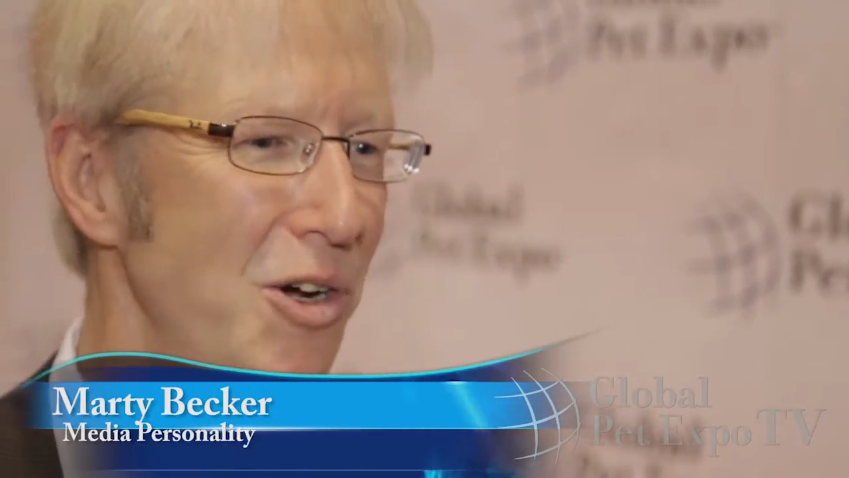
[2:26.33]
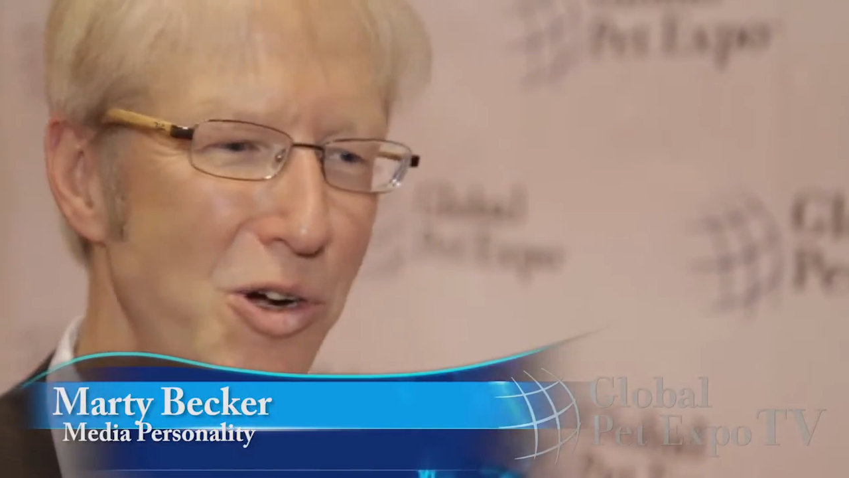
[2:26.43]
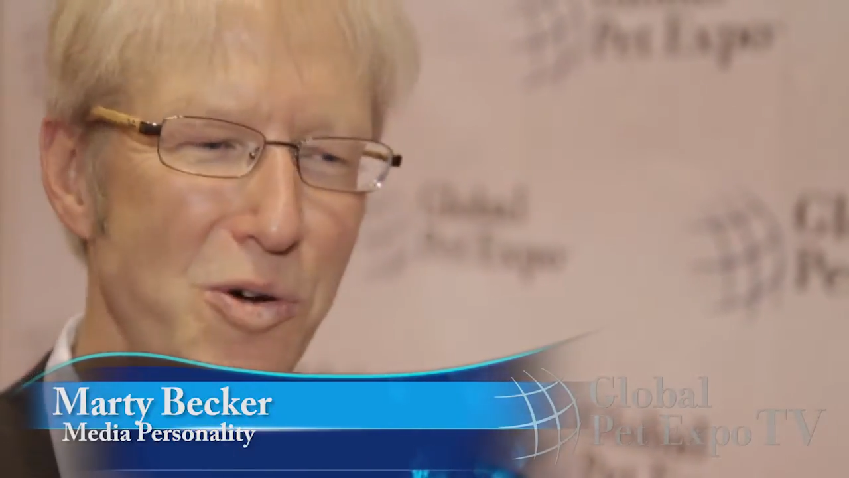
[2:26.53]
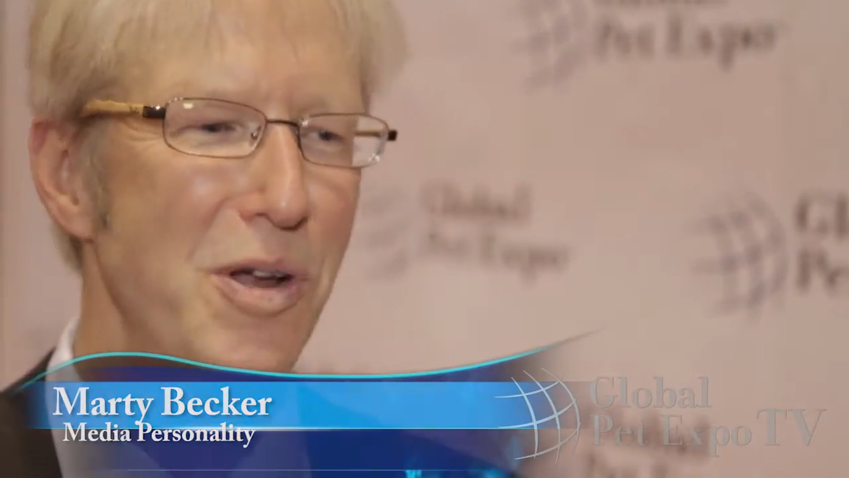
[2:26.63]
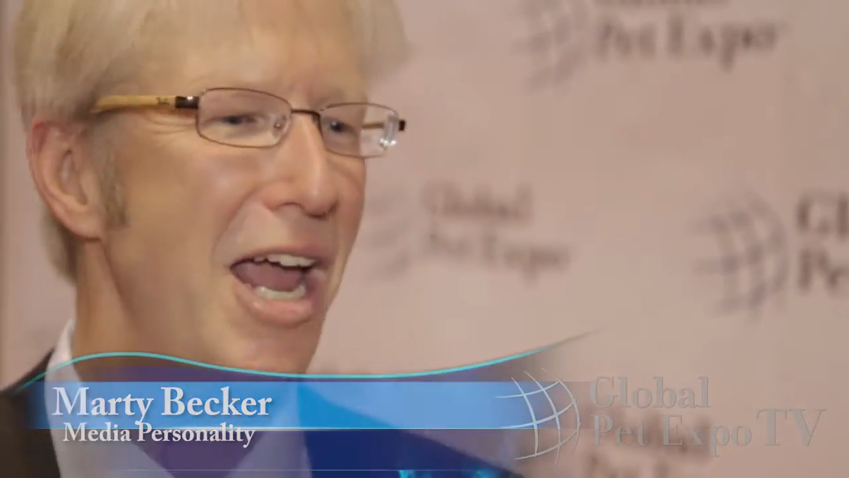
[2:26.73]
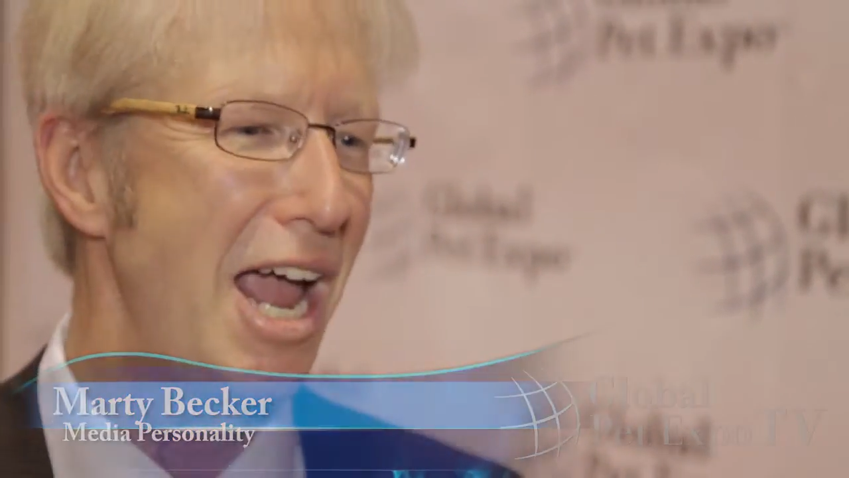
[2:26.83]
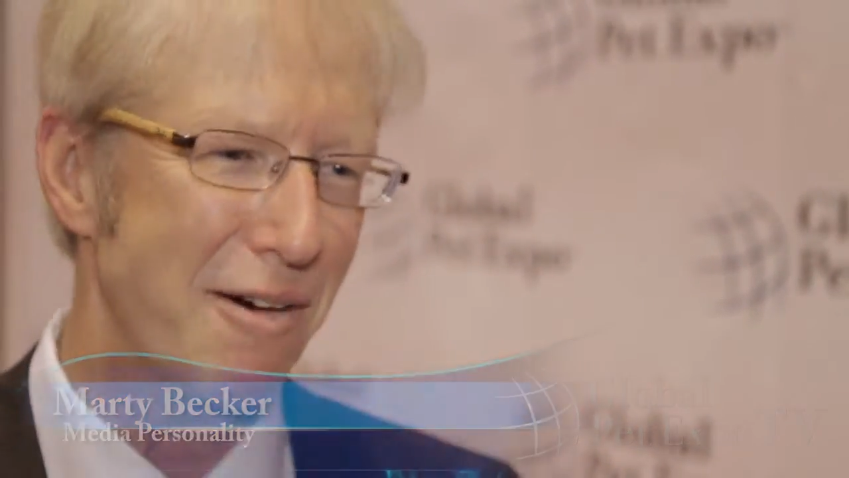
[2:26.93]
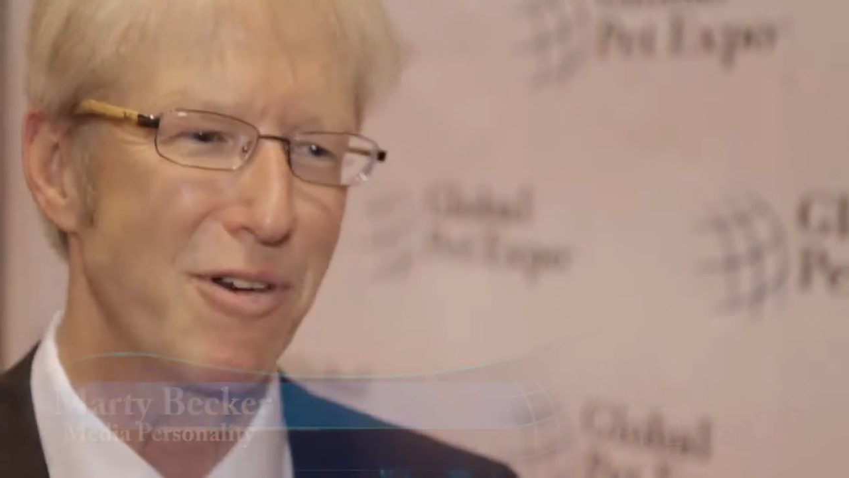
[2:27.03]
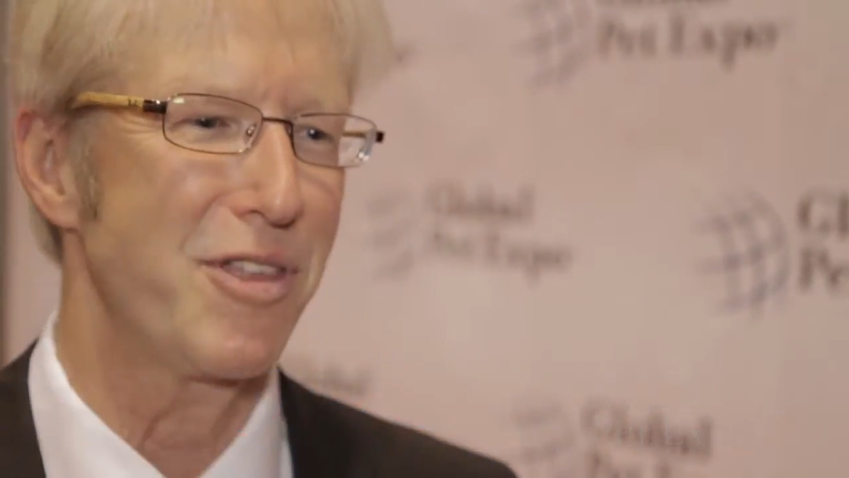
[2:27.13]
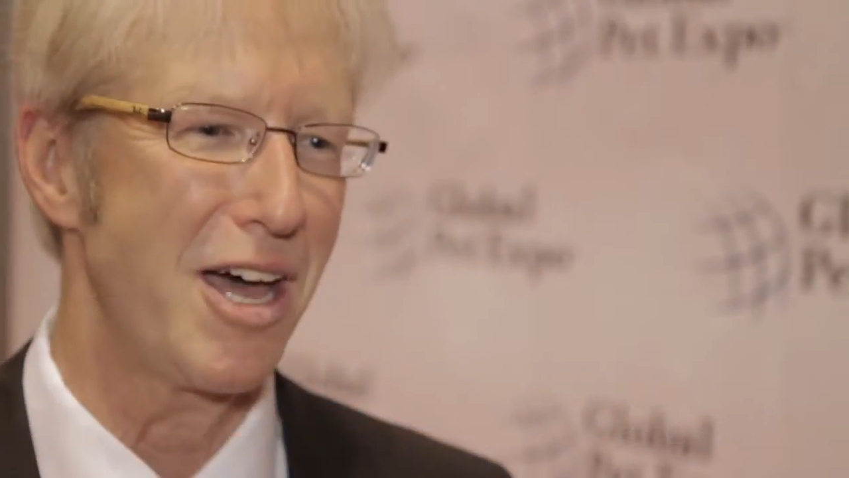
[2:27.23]
who would have
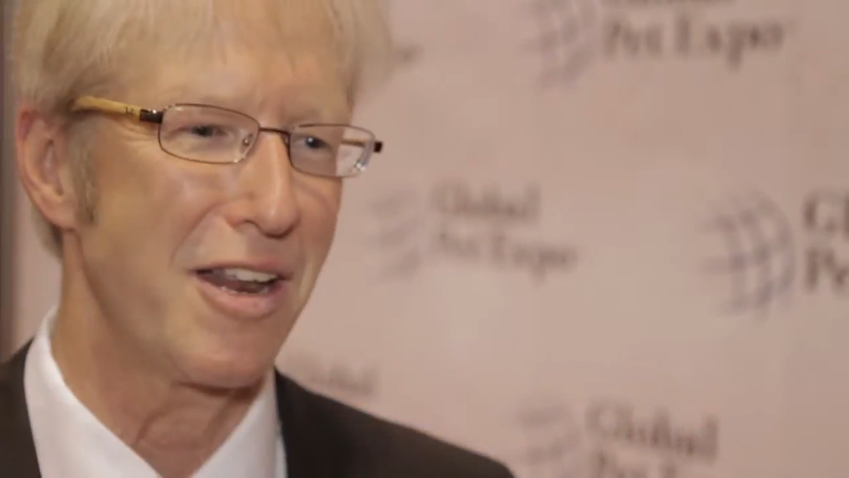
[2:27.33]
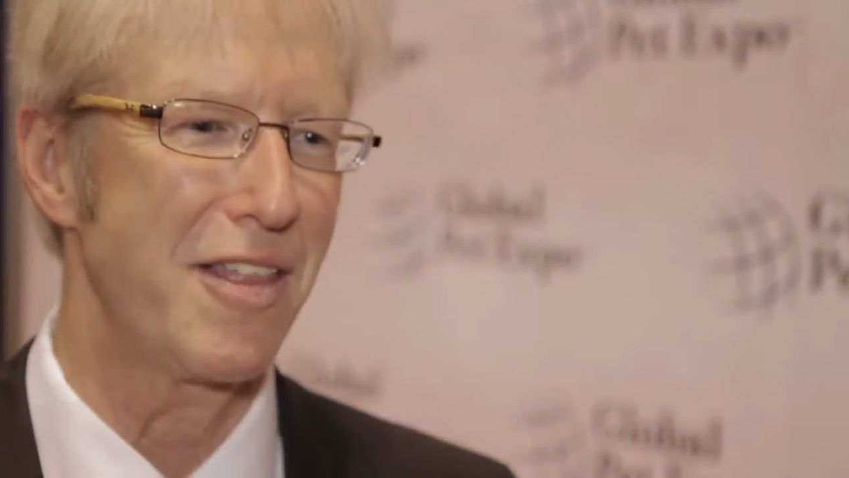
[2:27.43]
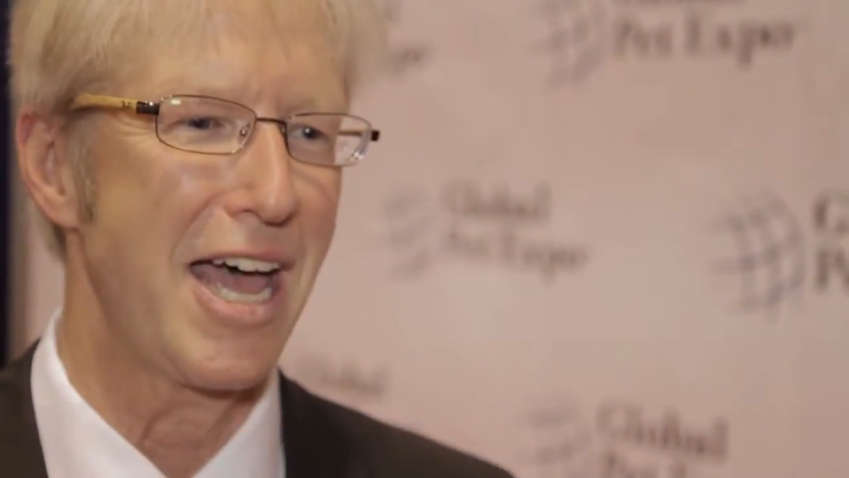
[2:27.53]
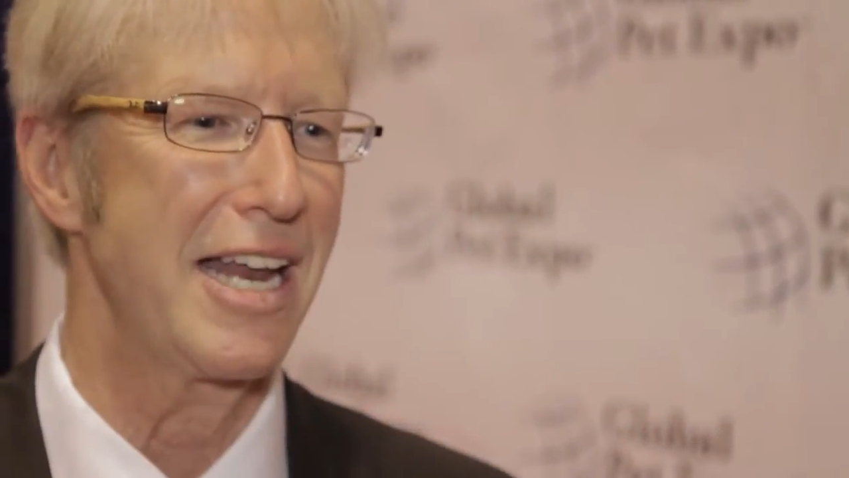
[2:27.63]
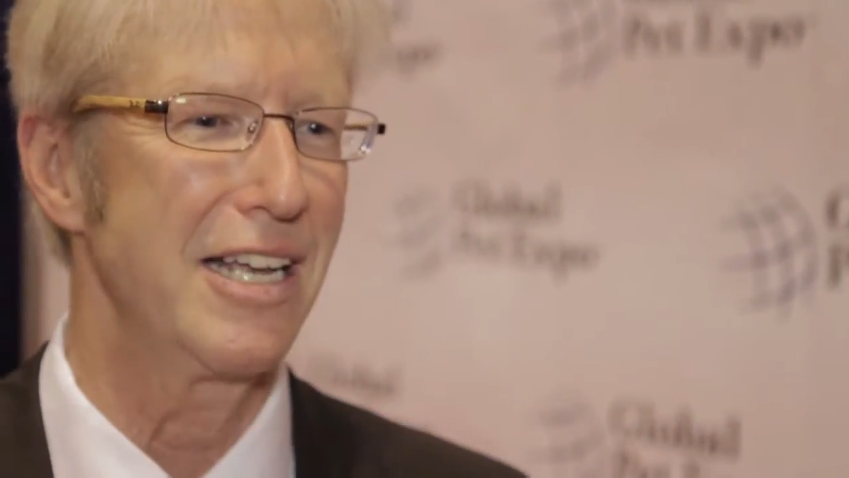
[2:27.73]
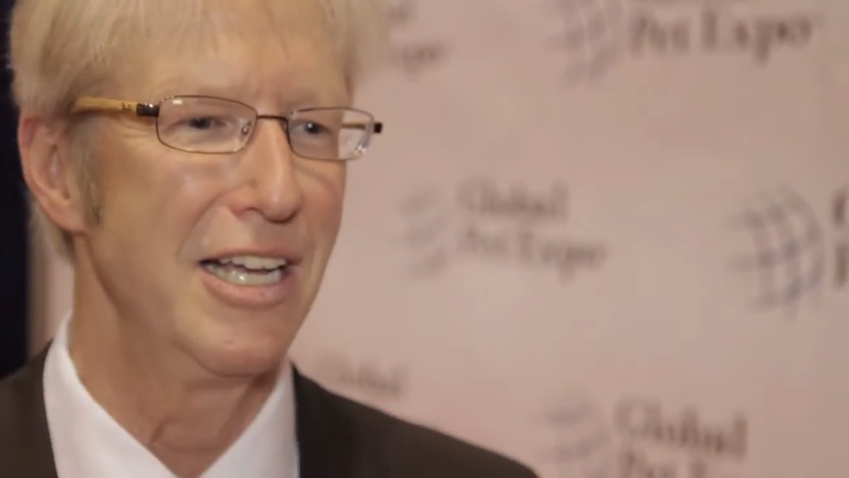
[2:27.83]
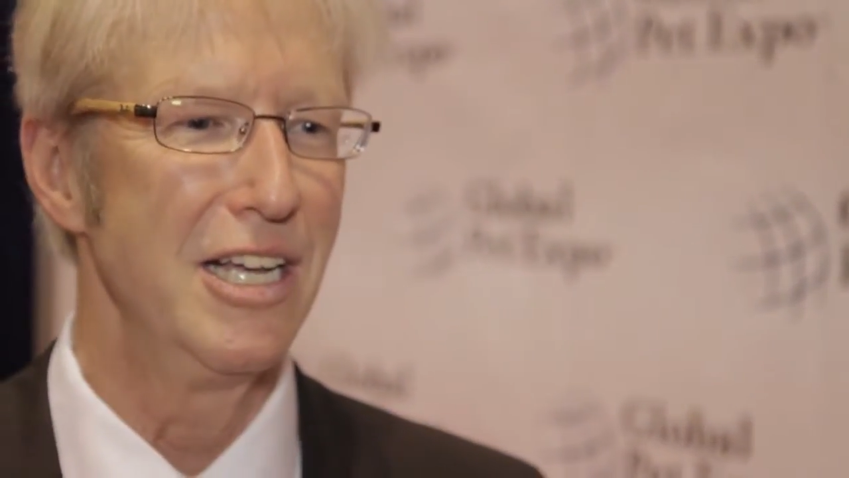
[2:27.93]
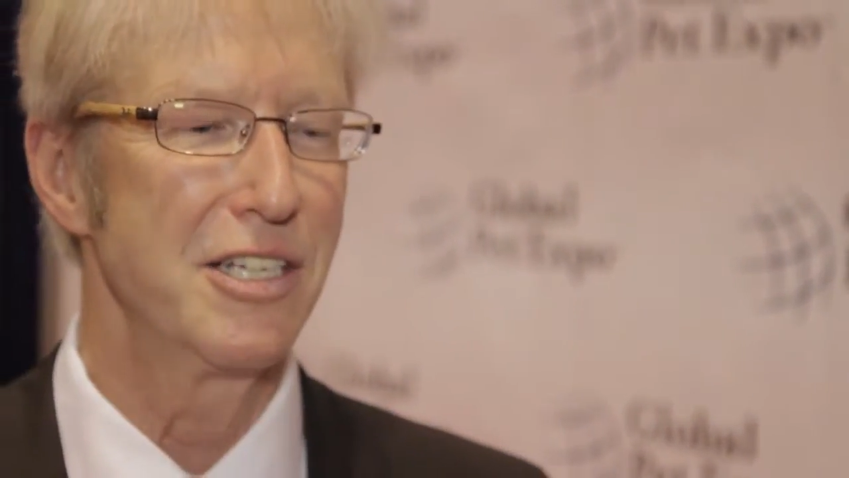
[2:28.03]
ever thought of that,